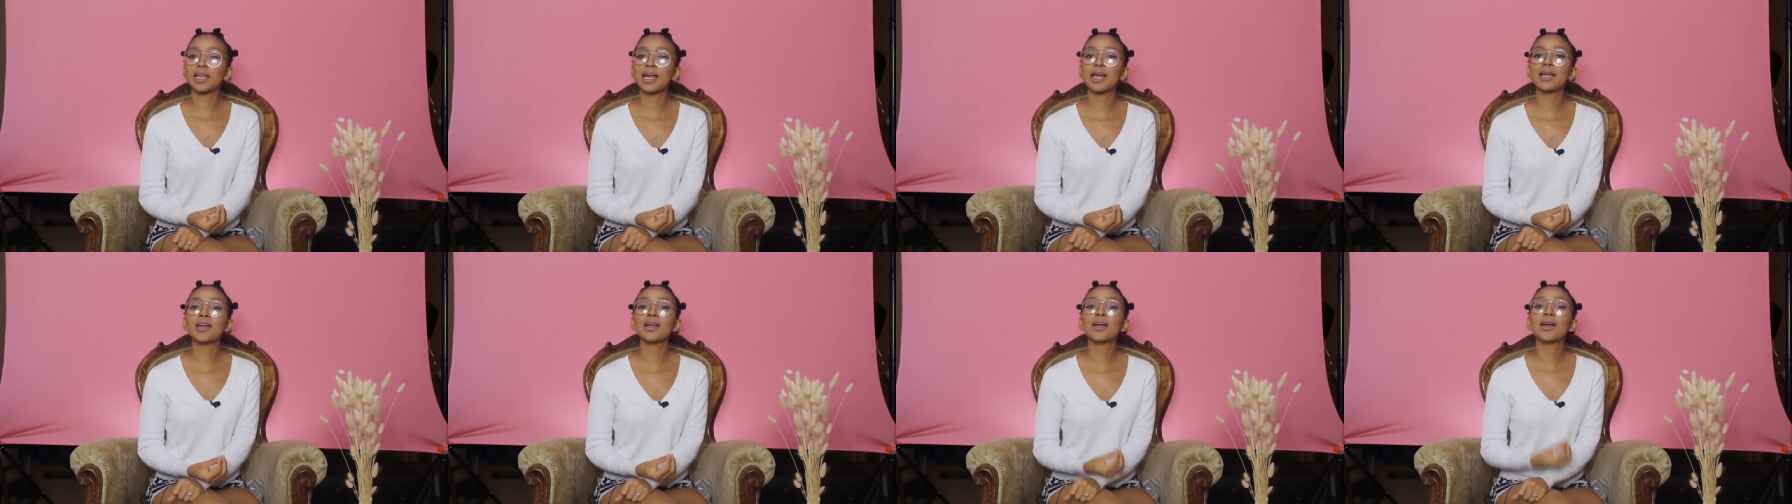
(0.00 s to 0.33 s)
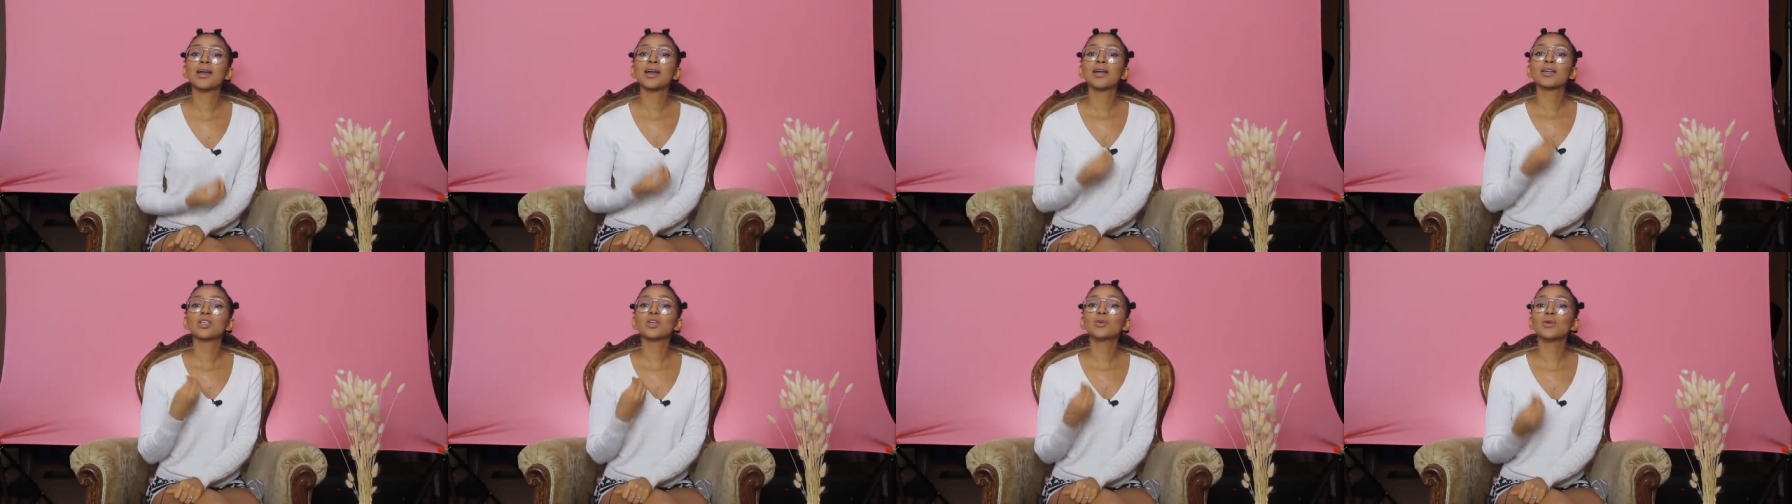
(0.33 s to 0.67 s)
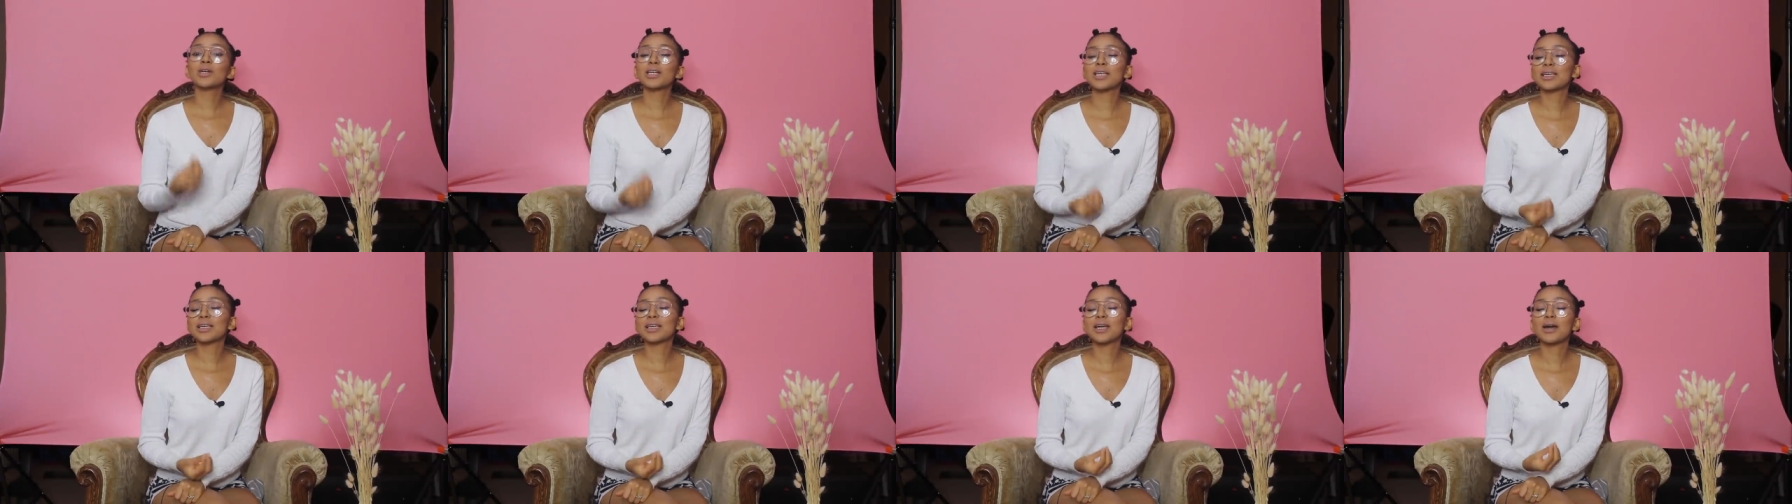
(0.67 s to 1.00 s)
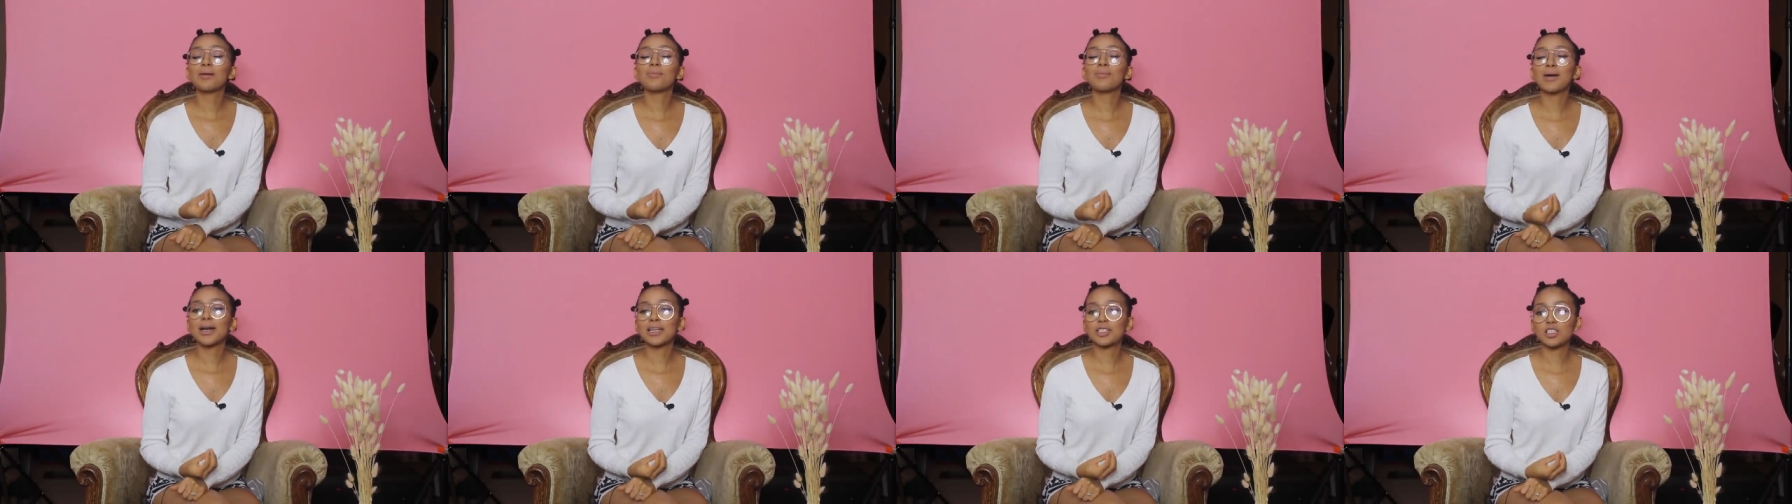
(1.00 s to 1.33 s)
like you are
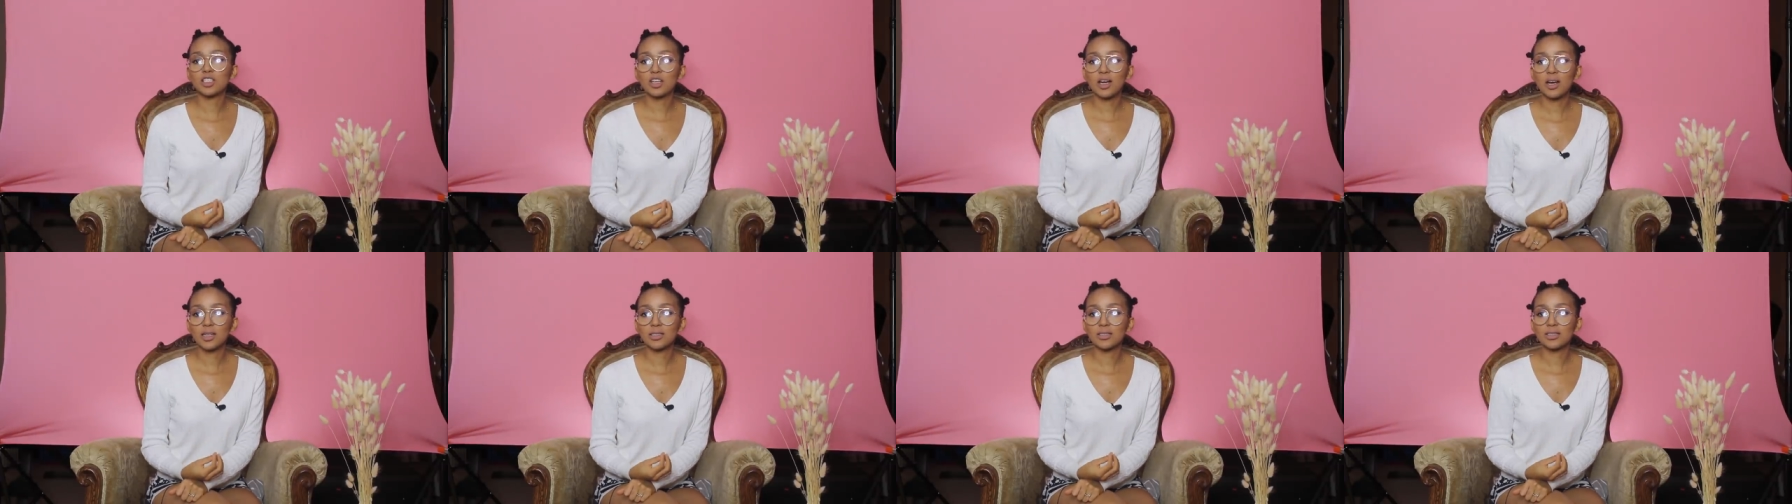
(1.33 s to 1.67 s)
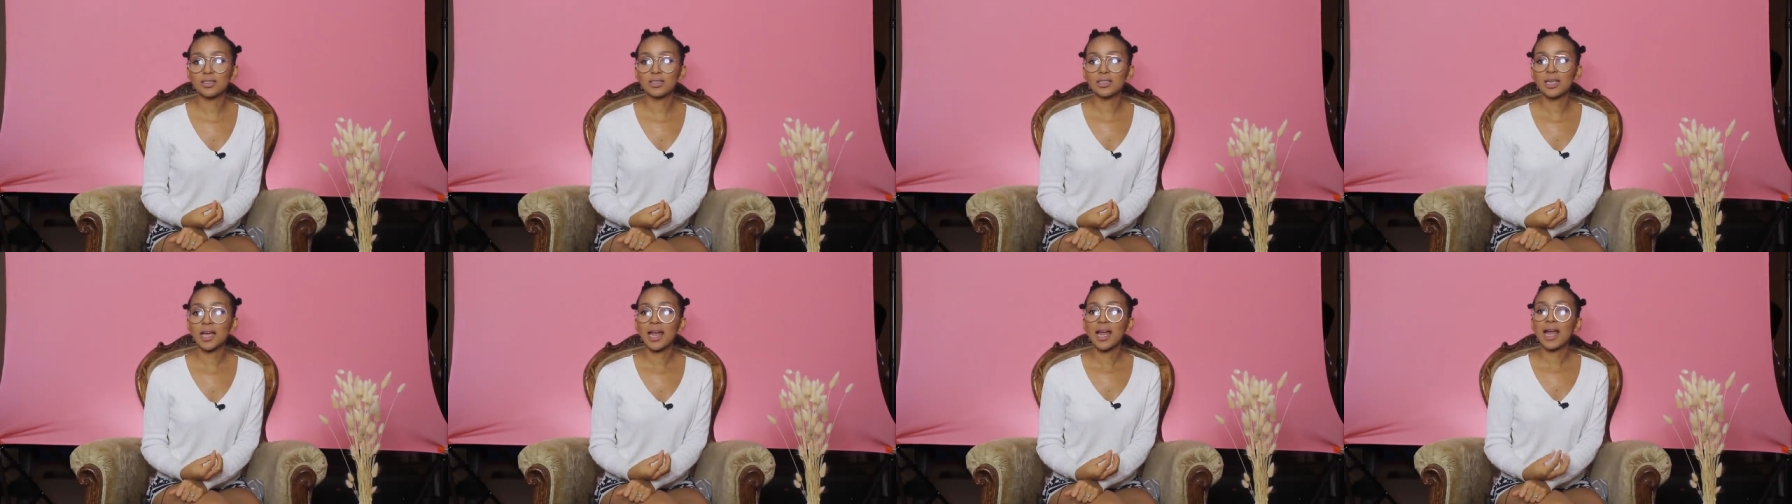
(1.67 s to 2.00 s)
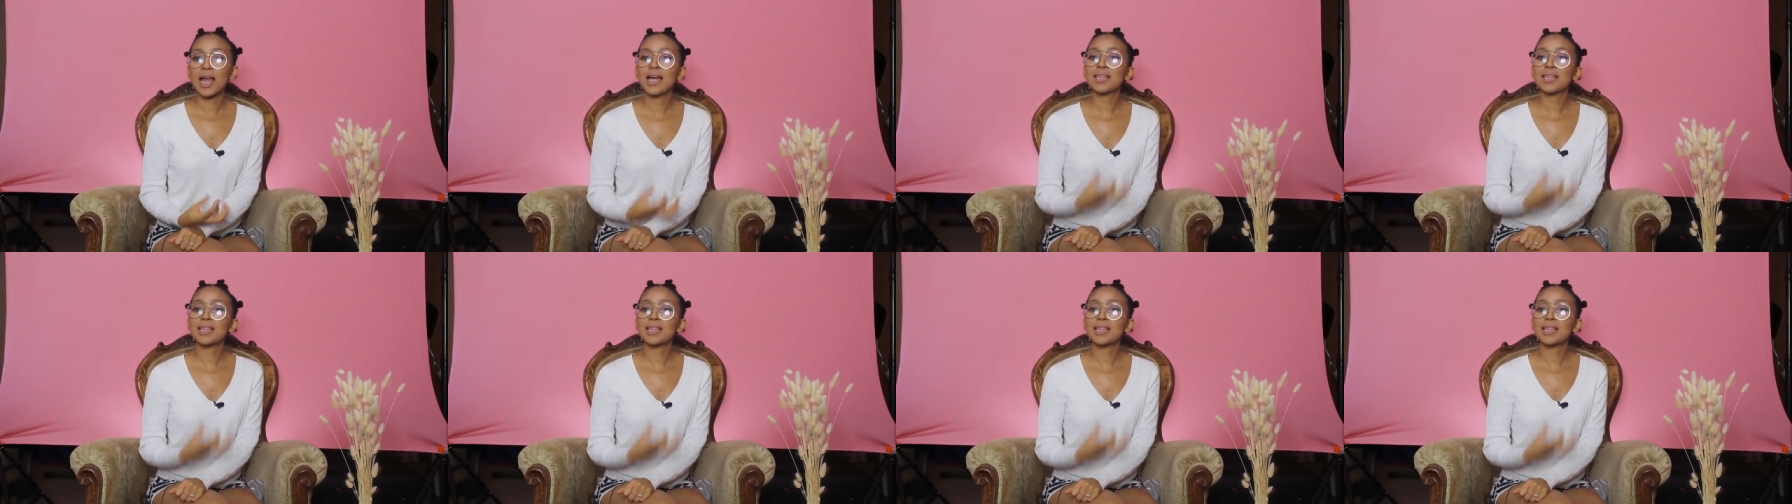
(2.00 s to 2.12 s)
here by chance,